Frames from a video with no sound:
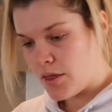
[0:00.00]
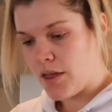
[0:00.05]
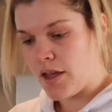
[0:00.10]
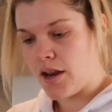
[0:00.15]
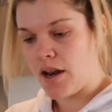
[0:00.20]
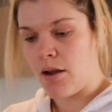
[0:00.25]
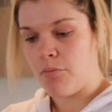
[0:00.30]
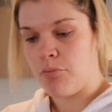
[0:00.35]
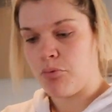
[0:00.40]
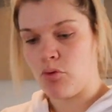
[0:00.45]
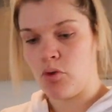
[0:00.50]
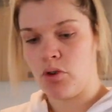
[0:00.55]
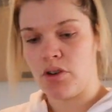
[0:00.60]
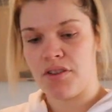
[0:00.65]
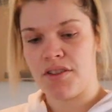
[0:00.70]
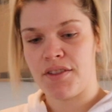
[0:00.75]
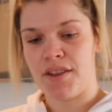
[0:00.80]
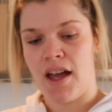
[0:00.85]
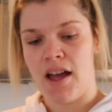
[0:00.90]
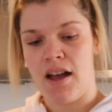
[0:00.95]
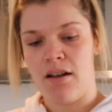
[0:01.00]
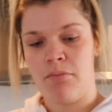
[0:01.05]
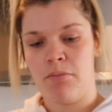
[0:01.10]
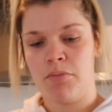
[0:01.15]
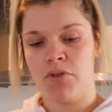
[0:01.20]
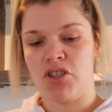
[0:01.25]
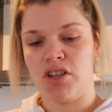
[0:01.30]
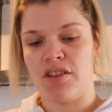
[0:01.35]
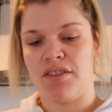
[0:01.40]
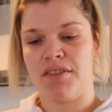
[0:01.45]
then i bought some
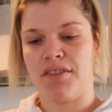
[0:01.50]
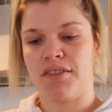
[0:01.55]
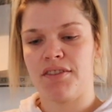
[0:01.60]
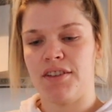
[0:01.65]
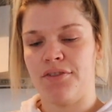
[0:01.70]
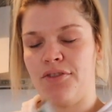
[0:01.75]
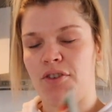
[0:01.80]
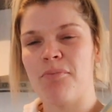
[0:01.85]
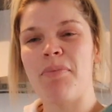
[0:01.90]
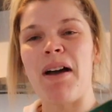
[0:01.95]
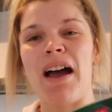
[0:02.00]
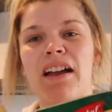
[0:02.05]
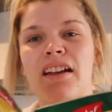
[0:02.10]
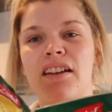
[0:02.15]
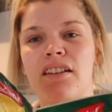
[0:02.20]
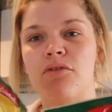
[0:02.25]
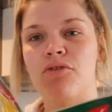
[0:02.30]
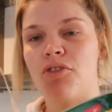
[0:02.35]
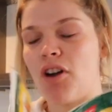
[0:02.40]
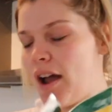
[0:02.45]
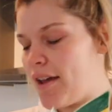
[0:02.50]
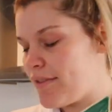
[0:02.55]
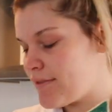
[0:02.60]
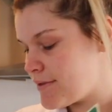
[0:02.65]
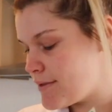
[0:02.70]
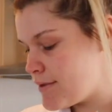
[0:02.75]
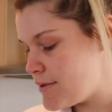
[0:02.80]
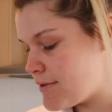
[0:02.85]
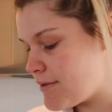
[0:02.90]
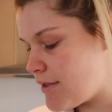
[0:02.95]
just different packet
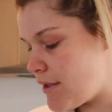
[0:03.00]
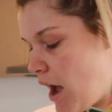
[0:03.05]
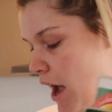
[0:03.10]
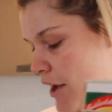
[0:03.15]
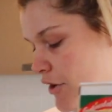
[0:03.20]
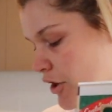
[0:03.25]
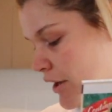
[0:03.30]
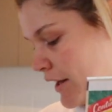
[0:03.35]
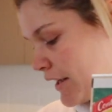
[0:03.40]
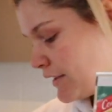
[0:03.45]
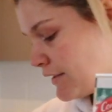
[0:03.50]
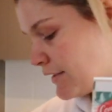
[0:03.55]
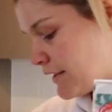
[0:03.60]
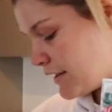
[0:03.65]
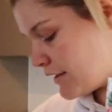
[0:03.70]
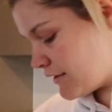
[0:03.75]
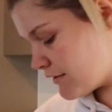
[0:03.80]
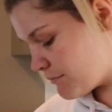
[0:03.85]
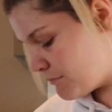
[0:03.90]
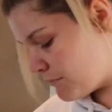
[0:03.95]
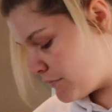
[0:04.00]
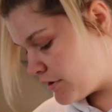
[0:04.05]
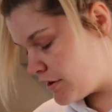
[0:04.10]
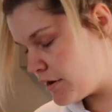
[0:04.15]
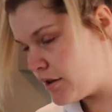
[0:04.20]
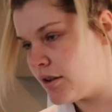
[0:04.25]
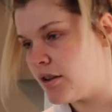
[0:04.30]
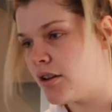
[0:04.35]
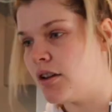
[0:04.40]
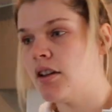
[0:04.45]
rices i don't eat these i
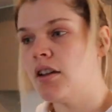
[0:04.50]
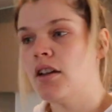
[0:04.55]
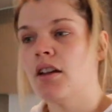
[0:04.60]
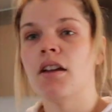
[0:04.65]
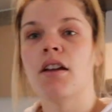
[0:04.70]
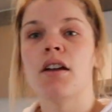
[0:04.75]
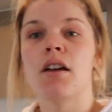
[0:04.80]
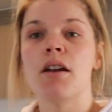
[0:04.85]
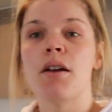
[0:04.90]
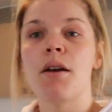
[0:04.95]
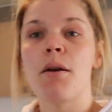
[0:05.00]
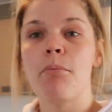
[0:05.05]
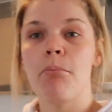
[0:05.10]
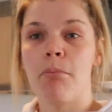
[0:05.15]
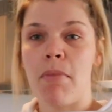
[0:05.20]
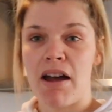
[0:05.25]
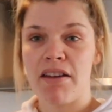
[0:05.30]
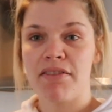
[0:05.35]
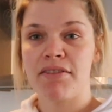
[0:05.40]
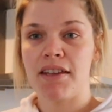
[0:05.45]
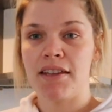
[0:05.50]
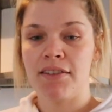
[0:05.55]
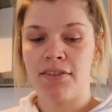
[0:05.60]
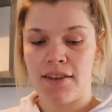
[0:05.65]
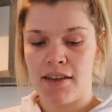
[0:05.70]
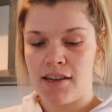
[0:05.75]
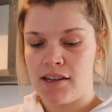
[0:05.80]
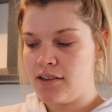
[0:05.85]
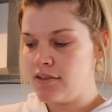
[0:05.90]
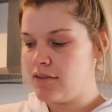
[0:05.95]
help for you must eat
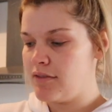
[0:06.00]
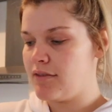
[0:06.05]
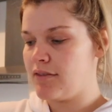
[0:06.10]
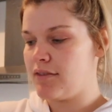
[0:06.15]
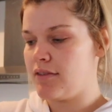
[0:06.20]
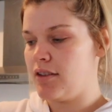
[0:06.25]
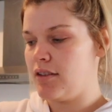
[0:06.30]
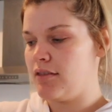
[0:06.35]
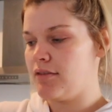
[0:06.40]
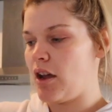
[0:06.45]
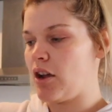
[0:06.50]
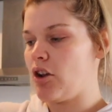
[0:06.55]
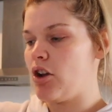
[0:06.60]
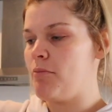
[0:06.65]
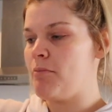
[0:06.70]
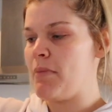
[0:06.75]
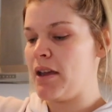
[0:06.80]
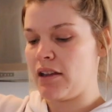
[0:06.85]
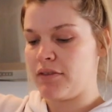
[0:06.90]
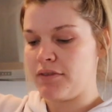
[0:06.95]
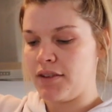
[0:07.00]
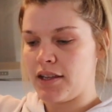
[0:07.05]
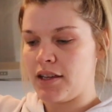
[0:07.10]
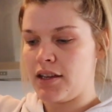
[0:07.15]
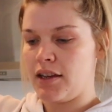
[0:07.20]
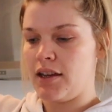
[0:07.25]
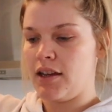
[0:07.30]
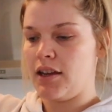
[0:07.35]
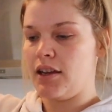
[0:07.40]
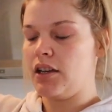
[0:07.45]
these so i got
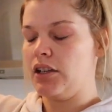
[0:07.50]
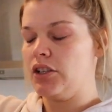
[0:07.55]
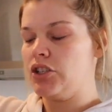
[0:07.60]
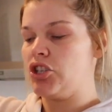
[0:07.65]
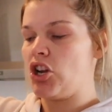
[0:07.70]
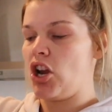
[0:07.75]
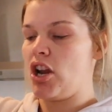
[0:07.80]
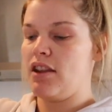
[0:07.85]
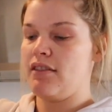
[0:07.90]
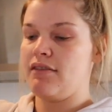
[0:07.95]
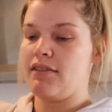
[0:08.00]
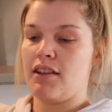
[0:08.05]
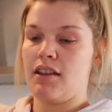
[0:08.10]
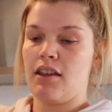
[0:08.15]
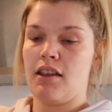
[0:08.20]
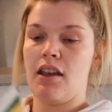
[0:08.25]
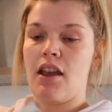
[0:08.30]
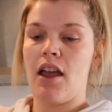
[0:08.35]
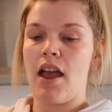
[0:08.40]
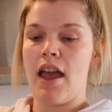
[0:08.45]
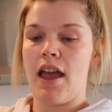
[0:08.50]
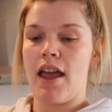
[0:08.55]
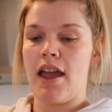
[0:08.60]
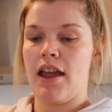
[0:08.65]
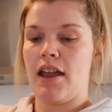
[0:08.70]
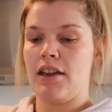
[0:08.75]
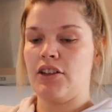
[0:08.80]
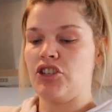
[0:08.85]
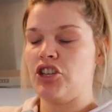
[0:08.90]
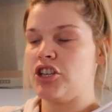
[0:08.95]
mexican cheesy
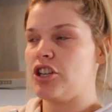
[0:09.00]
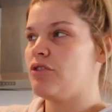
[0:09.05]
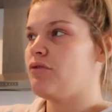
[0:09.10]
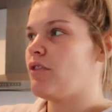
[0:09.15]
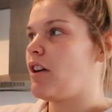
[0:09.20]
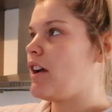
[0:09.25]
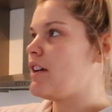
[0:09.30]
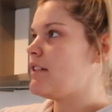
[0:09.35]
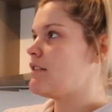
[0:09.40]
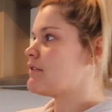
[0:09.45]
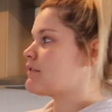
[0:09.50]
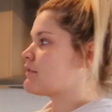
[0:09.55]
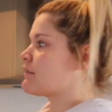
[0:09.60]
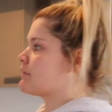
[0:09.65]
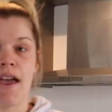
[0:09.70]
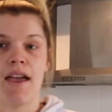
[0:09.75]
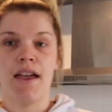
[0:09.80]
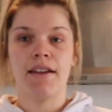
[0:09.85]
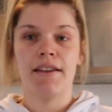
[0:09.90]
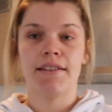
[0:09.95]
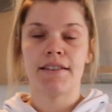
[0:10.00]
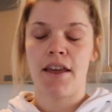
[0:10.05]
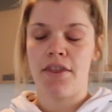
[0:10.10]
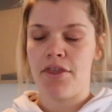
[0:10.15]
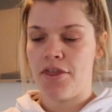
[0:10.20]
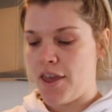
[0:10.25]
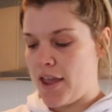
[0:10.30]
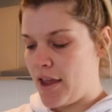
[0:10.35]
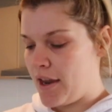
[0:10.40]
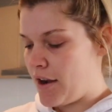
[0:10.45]
and chicken rice and
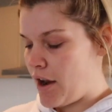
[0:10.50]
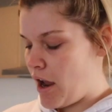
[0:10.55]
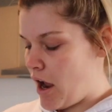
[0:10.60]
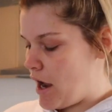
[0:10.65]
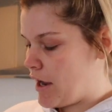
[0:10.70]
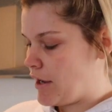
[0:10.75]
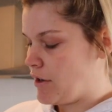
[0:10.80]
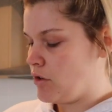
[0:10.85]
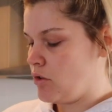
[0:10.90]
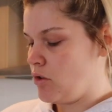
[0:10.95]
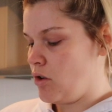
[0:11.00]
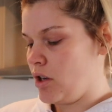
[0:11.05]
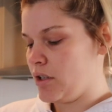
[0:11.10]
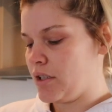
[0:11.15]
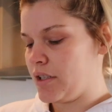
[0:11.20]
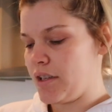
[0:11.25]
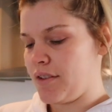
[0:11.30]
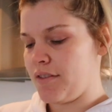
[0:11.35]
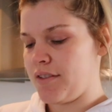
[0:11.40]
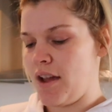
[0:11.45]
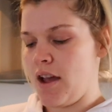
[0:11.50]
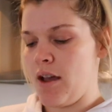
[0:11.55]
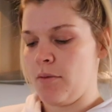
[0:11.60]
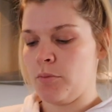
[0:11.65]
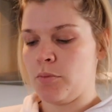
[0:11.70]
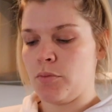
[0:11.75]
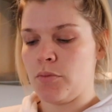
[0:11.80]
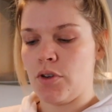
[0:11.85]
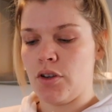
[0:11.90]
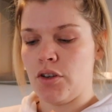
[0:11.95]
then i got
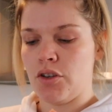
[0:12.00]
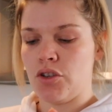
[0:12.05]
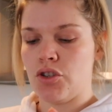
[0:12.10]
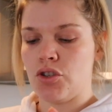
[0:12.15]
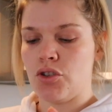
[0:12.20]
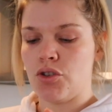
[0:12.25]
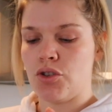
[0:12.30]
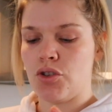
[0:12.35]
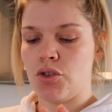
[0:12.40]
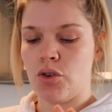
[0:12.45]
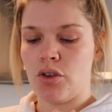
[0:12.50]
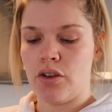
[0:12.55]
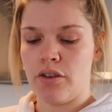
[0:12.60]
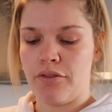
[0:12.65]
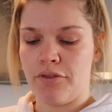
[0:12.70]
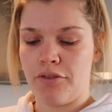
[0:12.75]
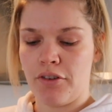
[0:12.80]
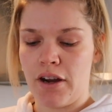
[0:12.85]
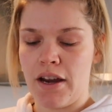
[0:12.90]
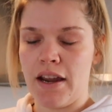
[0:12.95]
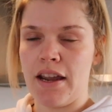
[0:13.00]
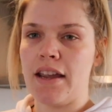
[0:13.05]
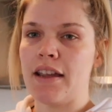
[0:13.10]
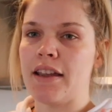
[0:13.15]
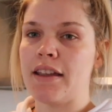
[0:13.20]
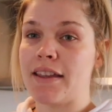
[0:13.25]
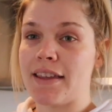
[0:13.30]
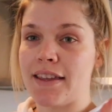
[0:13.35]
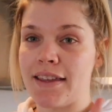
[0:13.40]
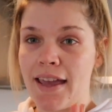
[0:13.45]
some sugar-free
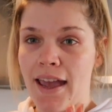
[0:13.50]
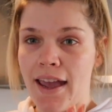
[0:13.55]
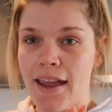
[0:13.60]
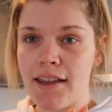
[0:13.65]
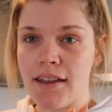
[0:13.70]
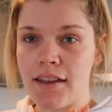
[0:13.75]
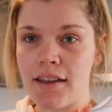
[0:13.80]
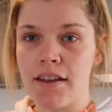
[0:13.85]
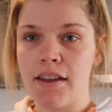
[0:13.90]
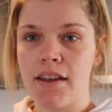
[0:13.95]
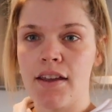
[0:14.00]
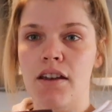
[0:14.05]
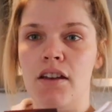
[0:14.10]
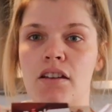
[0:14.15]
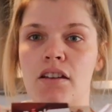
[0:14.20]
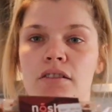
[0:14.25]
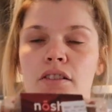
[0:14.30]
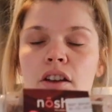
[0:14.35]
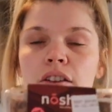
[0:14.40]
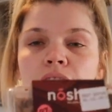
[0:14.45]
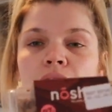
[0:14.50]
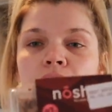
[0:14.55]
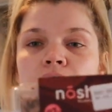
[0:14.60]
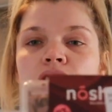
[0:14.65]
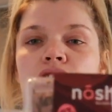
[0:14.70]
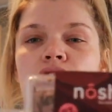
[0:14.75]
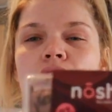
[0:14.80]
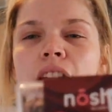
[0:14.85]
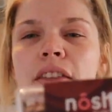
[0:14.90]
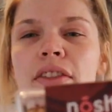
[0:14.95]
cake so if you
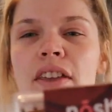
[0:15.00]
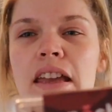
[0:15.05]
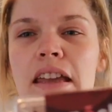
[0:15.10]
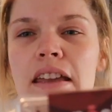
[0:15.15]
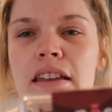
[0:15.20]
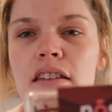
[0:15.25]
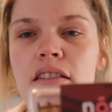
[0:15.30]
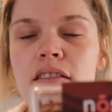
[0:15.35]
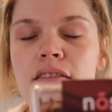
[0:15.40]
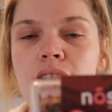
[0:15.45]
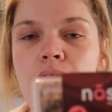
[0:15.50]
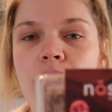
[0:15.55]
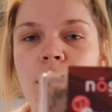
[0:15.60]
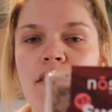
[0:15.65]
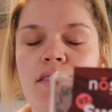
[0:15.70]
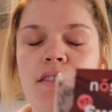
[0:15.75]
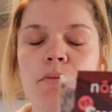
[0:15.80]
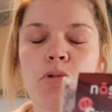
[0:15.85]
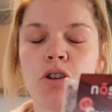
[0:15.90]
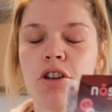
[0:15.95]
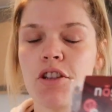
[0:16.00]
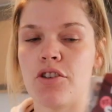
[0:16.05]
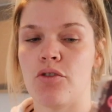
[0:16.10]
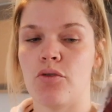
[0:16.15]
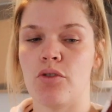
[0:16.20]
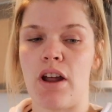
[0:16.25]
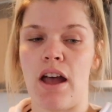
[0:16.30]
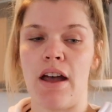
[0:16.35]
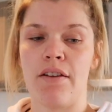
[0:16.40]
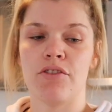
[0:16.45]
haven't tried these these are pretty
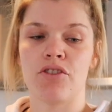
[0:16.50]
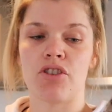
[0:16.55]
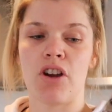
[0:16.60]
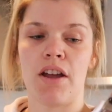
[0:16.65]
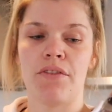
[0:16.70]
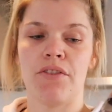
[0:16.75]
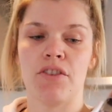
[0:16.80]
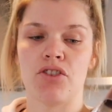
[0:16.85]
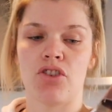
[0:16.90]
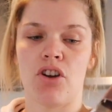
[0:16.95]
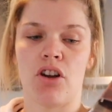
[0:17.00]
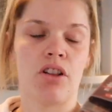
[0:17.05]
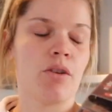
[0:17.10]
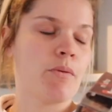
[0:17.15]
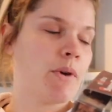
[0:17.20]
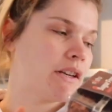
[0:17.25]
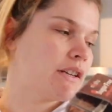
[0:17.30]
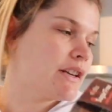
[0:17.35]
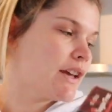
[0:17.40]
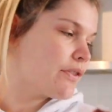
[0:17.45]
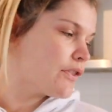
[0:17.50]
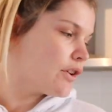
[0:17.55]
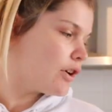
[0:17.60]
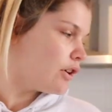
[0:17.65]
good i haven't tried the chocolate one yet